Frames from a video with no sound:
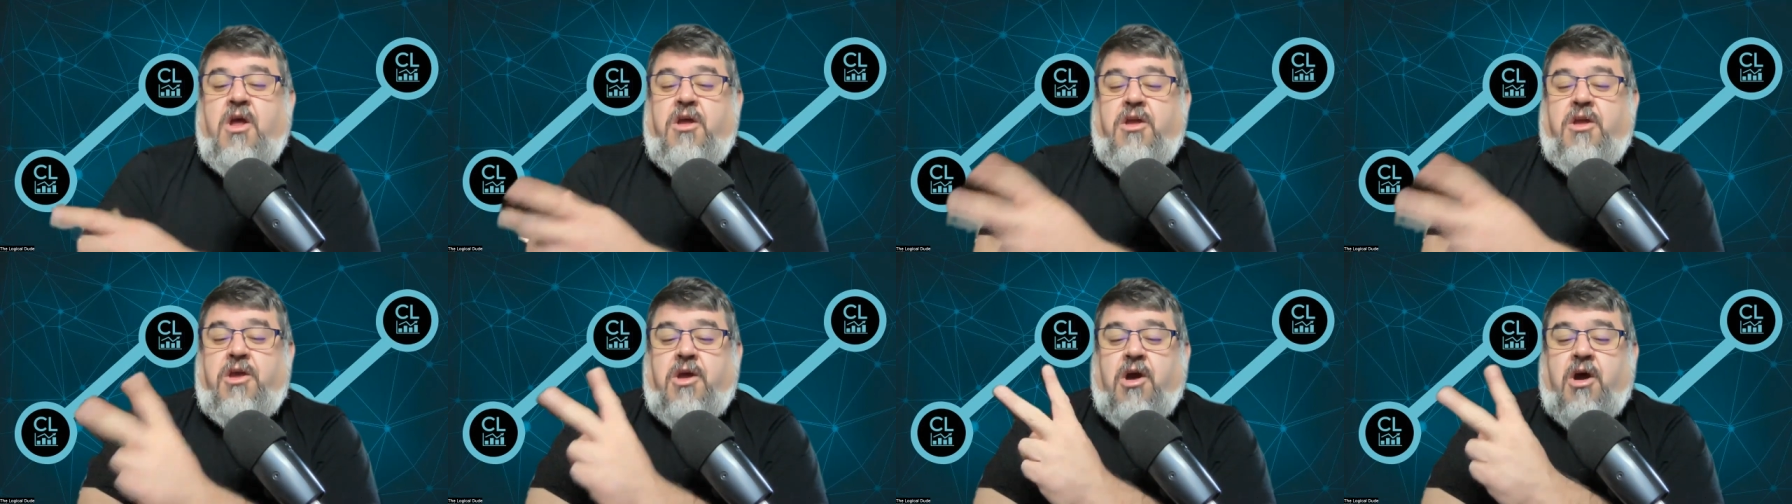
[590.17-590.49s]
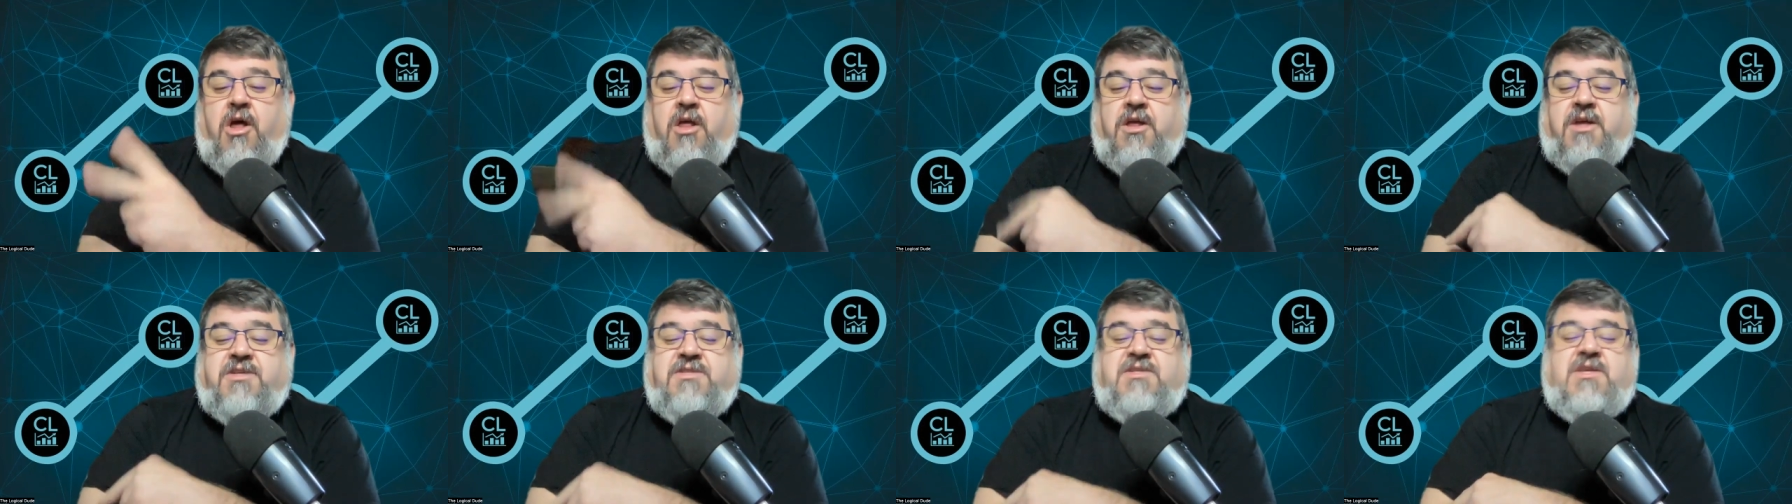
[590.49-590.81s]

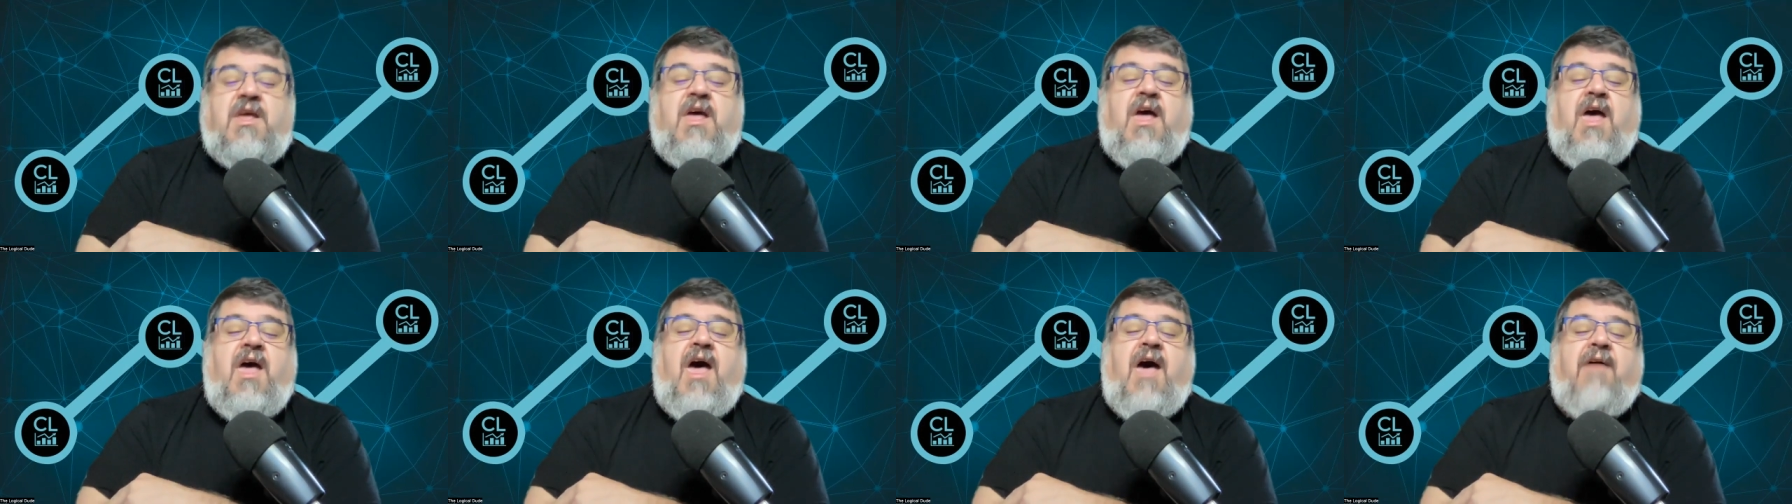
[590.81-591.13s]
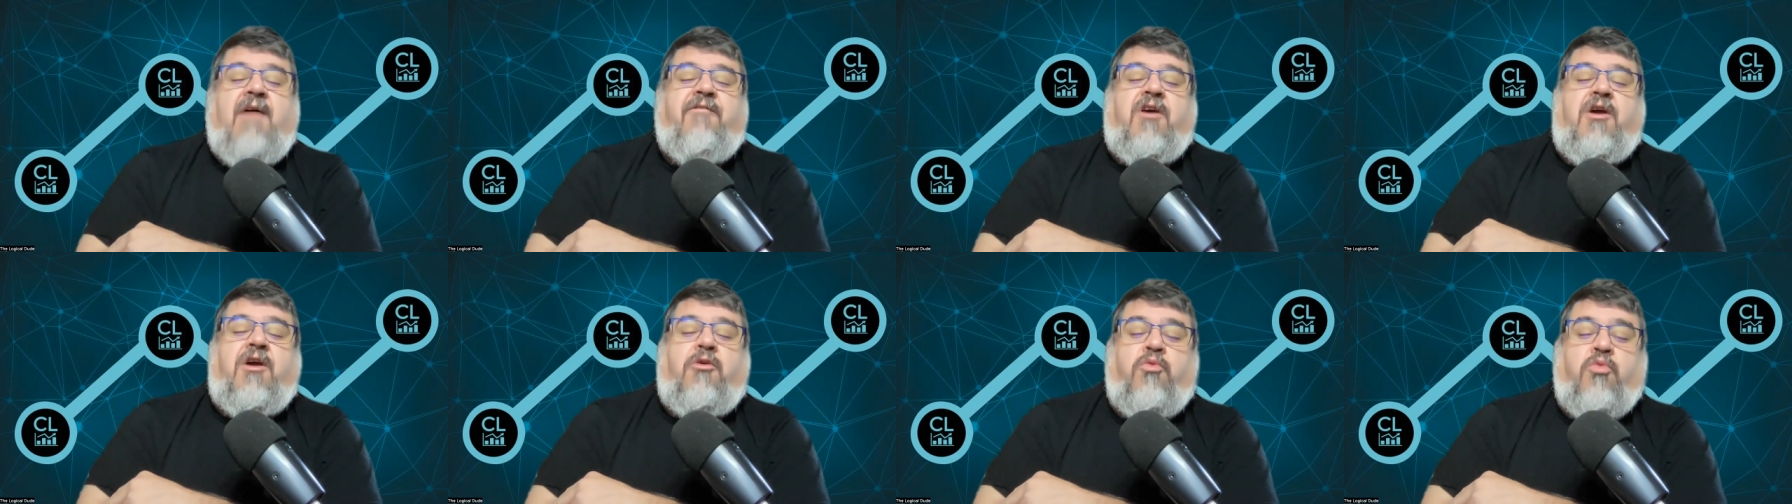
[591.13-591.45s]
Y'all
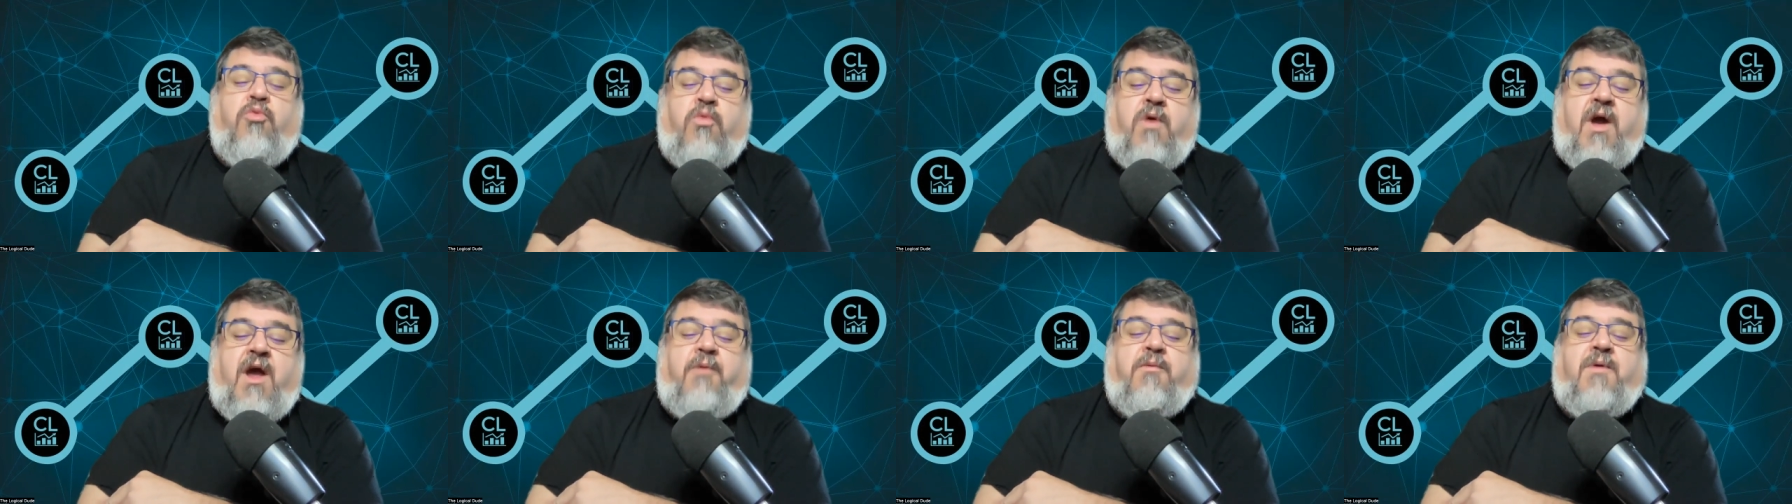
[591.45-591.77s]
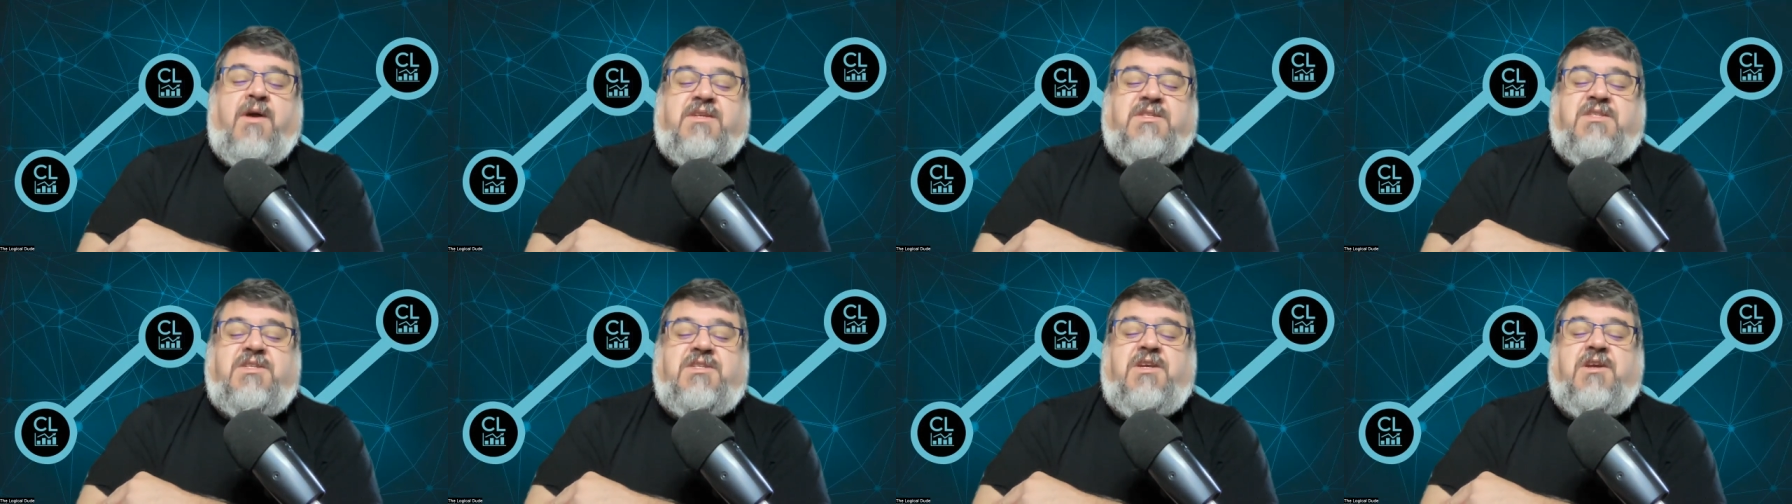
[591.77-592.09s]
have a great
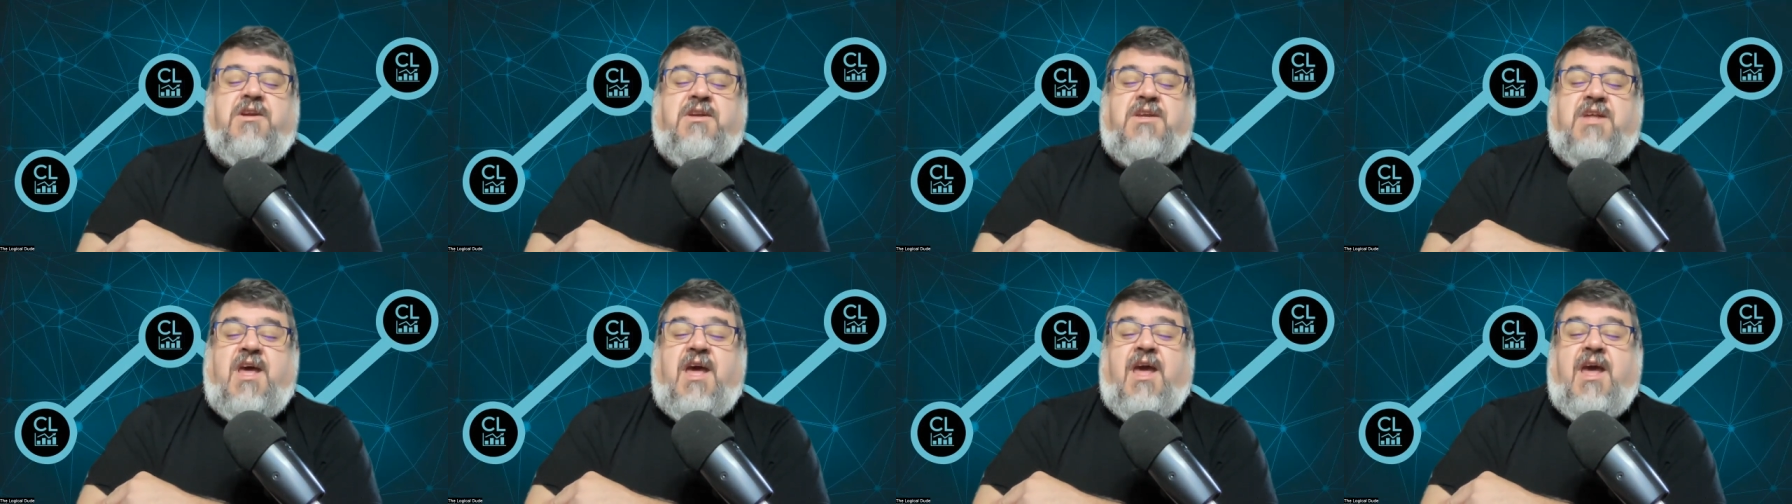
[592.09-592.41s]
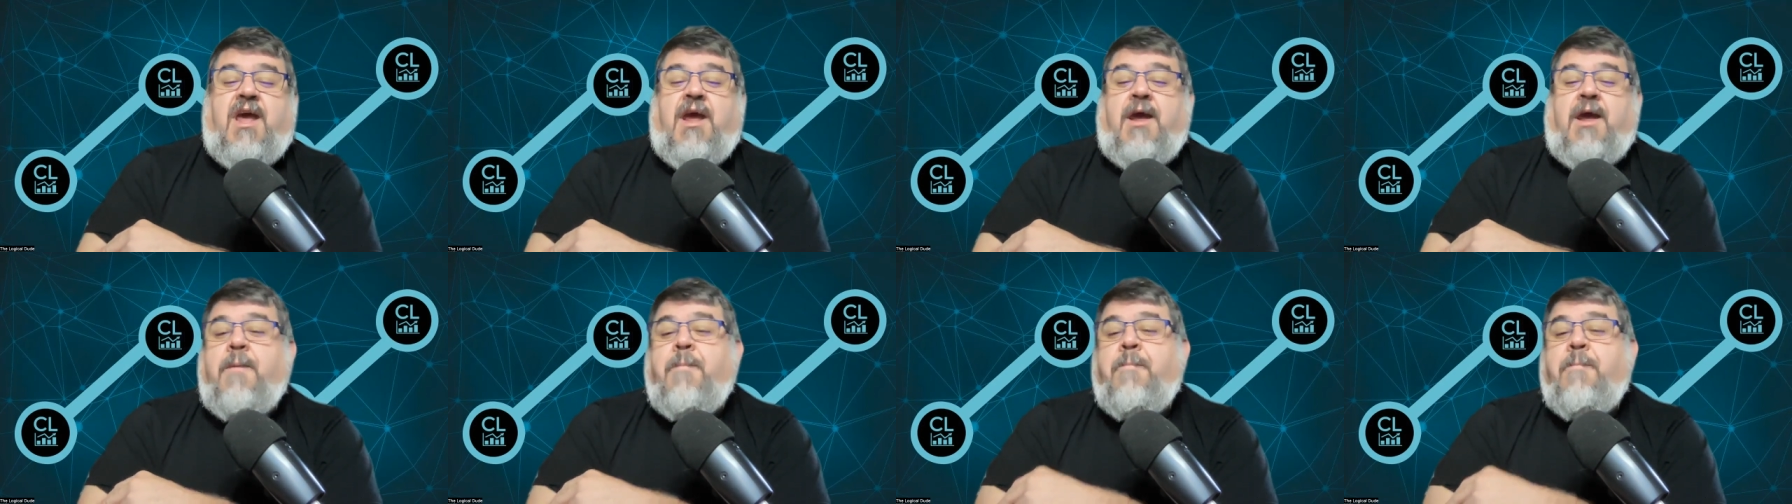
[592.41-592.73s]
rest of your
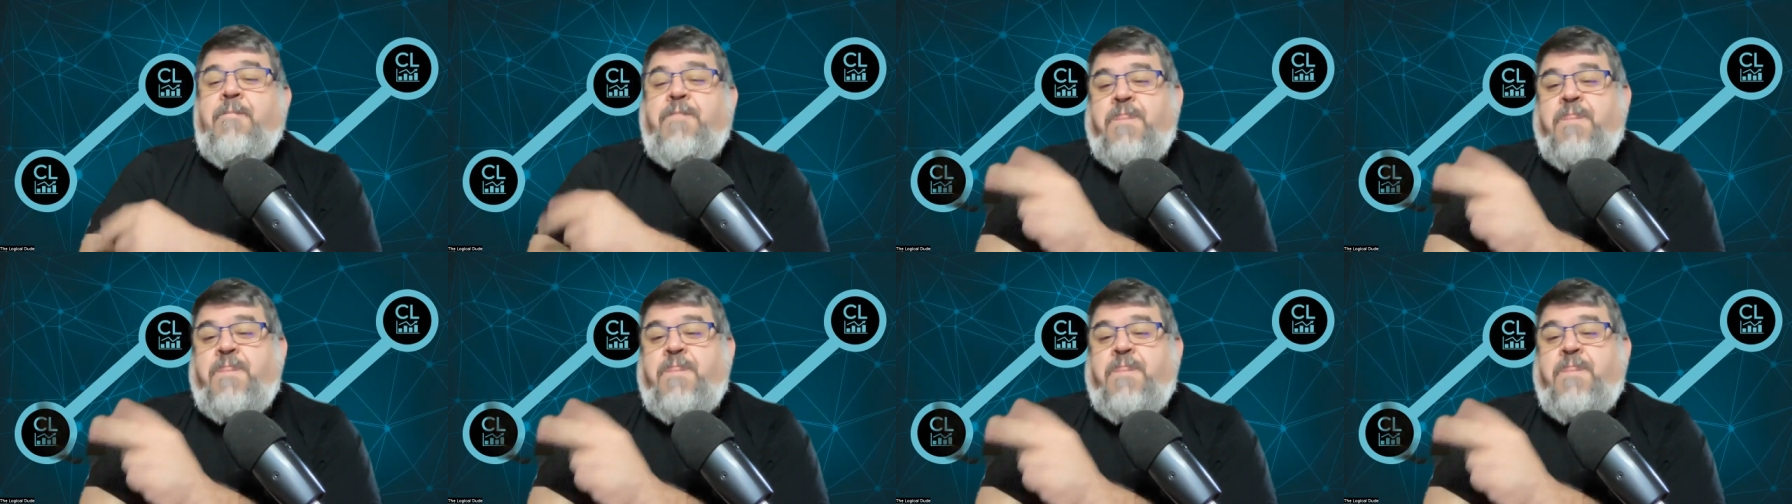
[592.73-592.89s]
day.